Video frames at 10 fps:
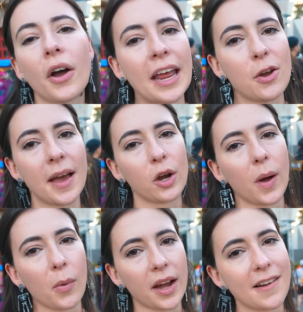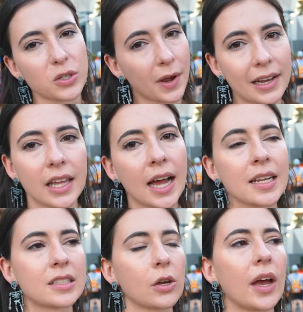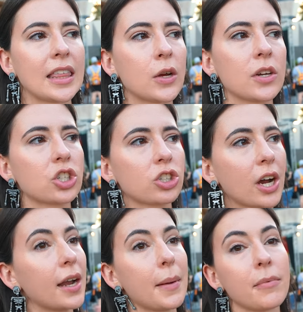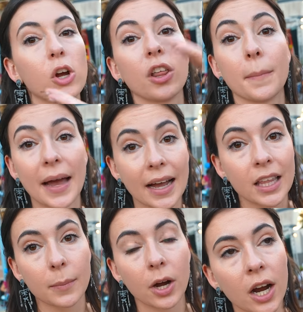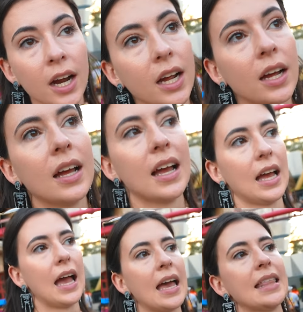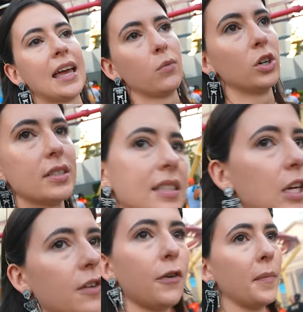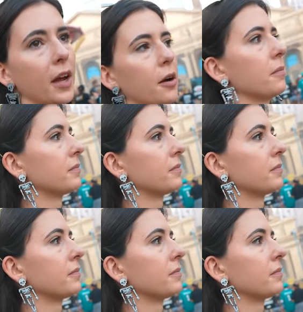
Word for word: Okay, no matter what, we're gonna have to wait in line, so I think we should try to maybe go to the back of the park, and then we'll see from there.